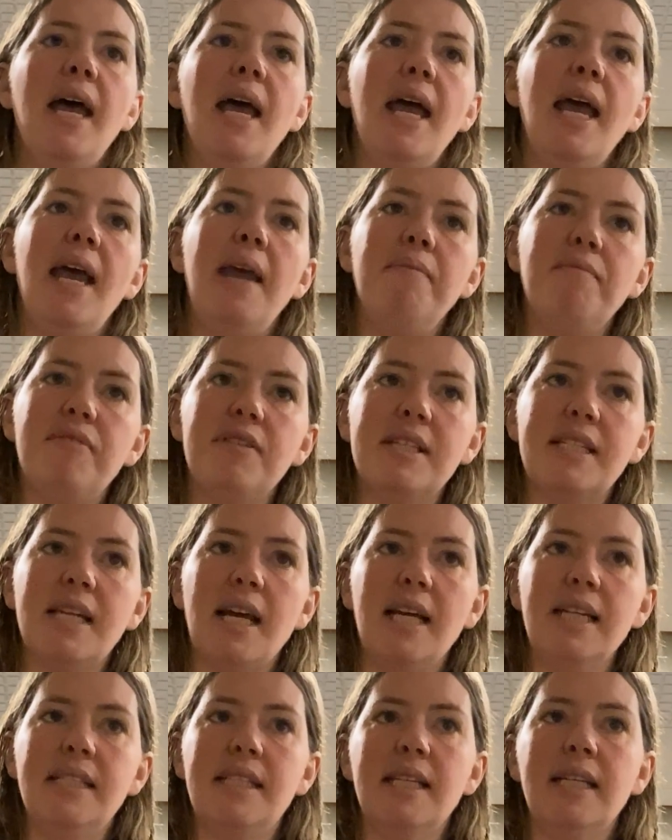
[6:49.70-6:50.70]

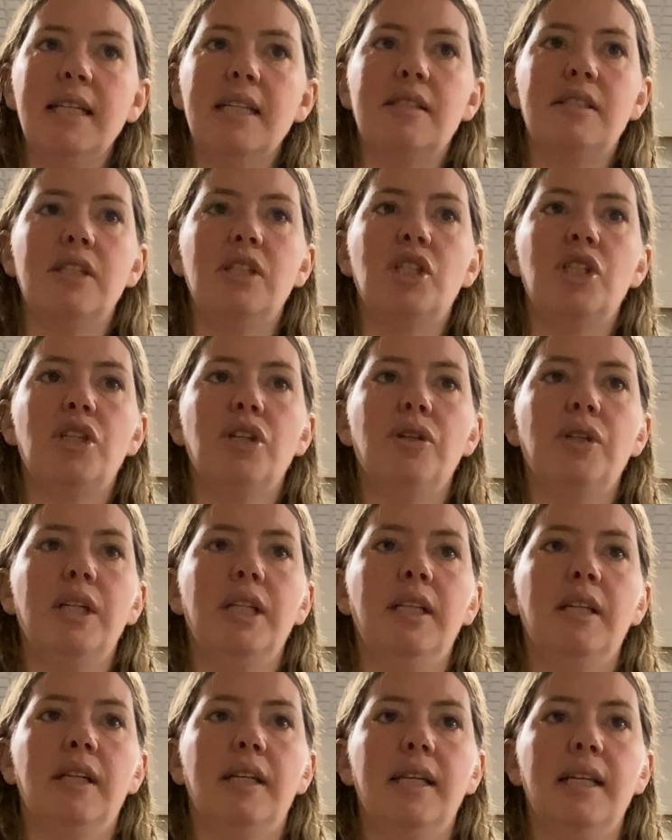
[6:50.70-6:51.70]
Emphasising is
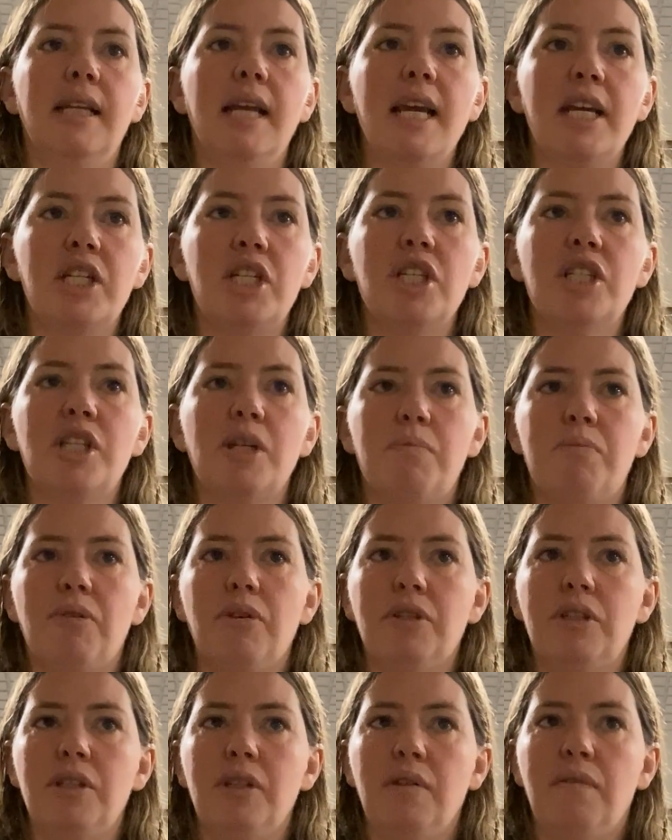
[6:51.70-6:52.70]
ensuring that connections are
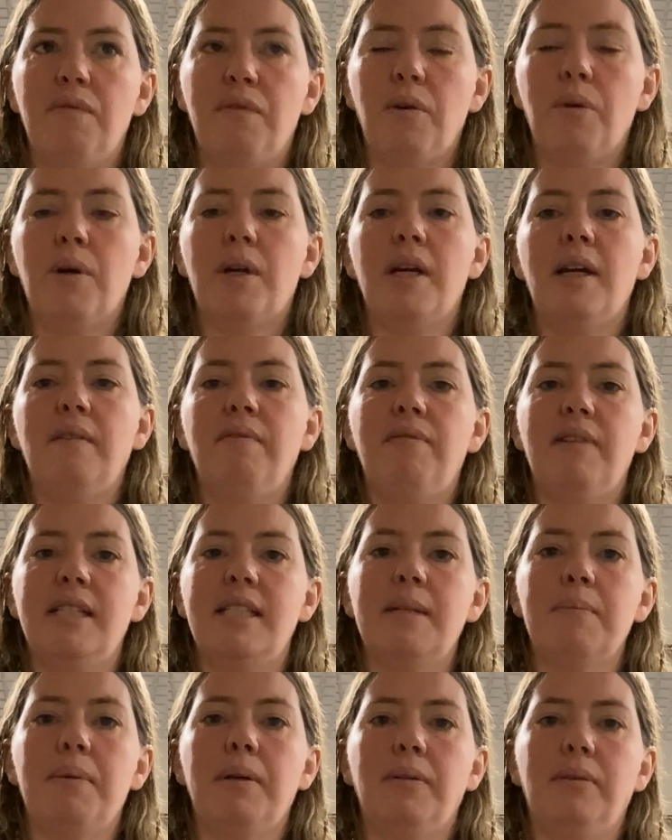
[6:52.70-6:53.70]
brought to the fore and
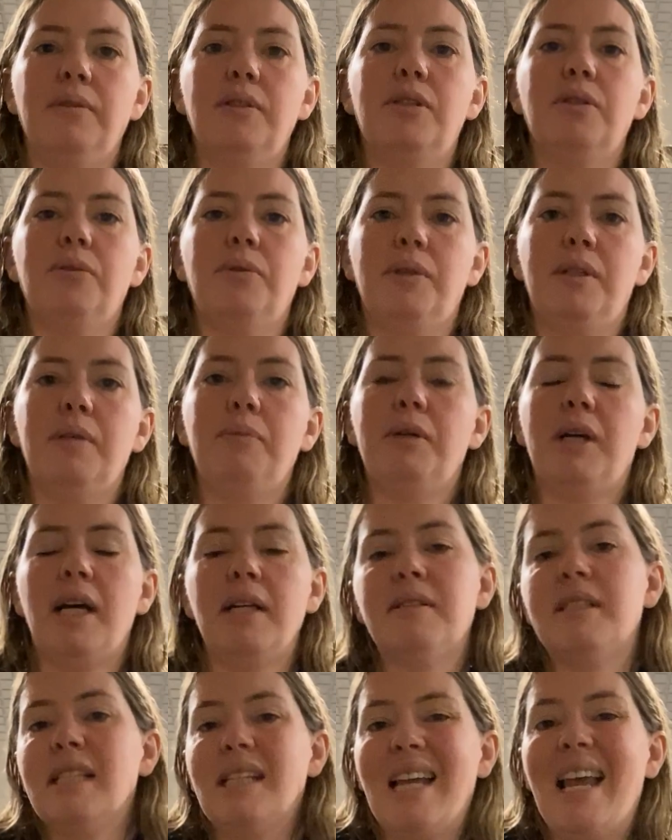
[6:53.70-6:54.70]
visible, so that we're
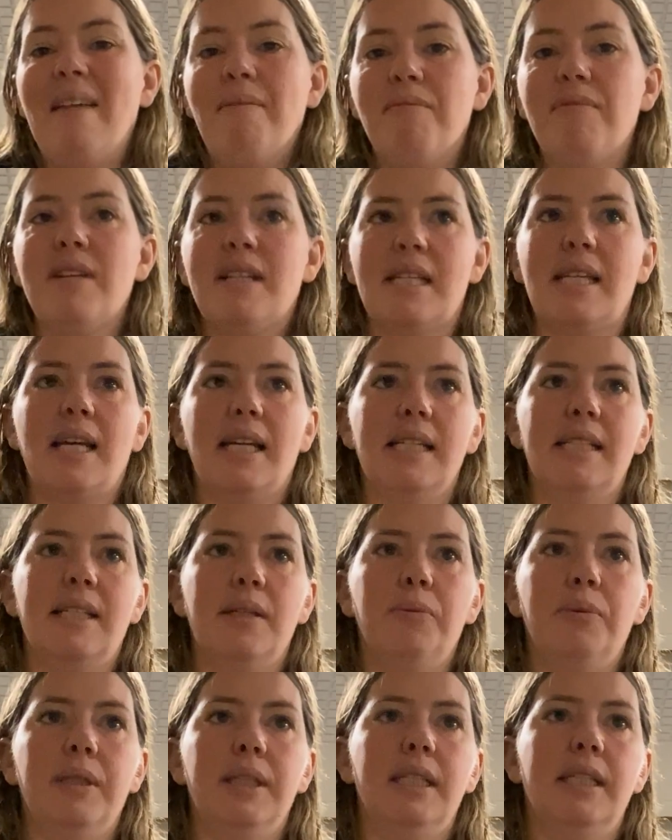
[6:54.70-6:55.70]
actually
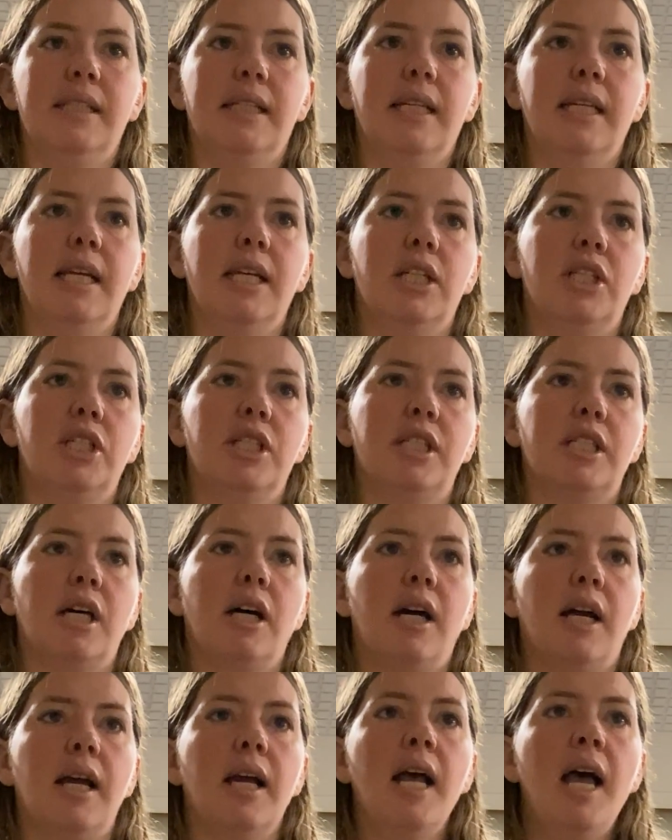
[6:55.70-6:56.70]
emphasising where these connections
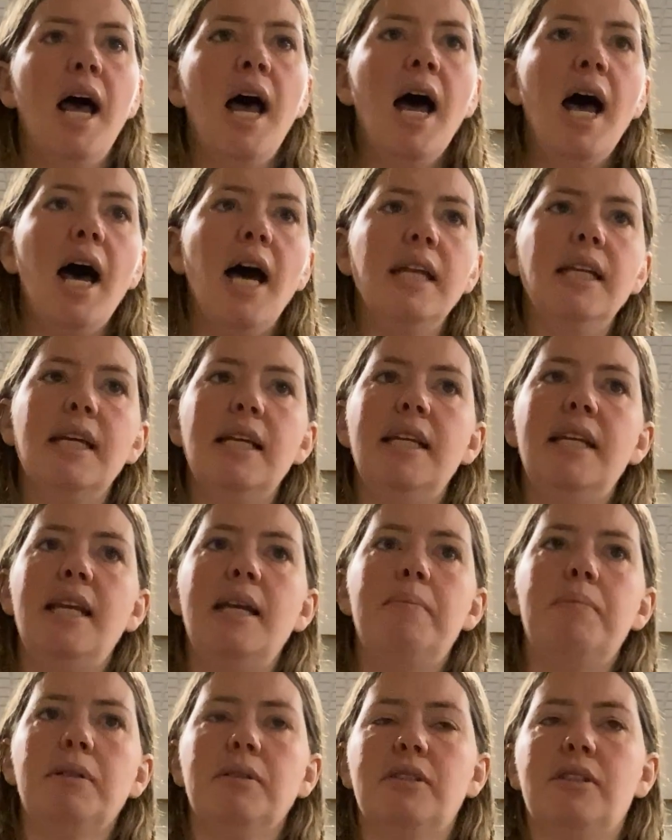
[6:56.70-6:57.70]
are, and it
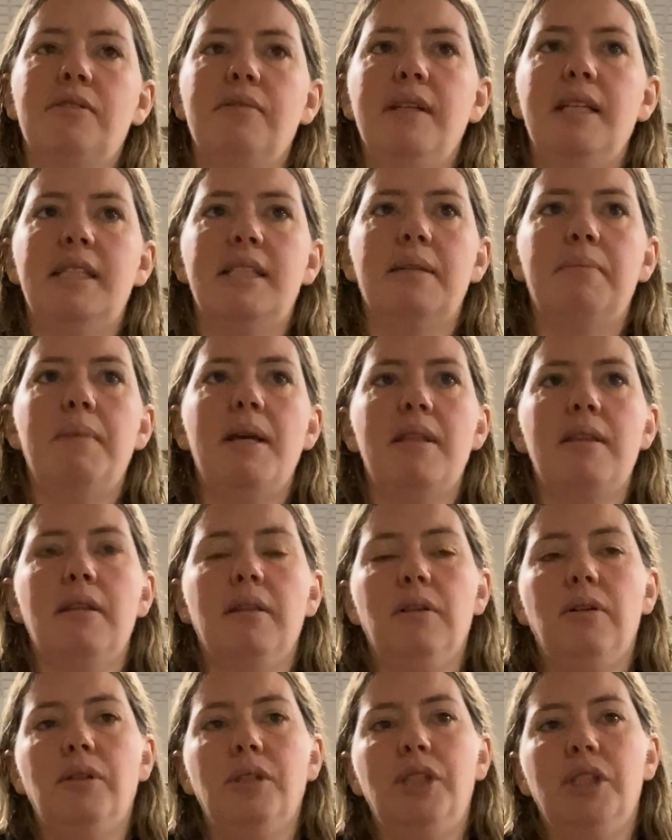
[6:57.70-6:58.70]
enables greater
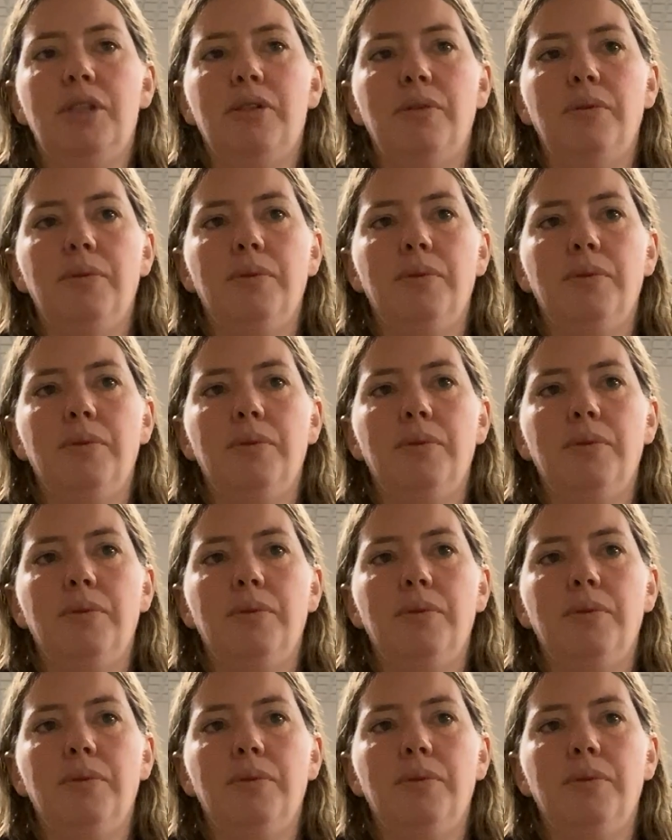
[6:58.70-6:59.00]
methodological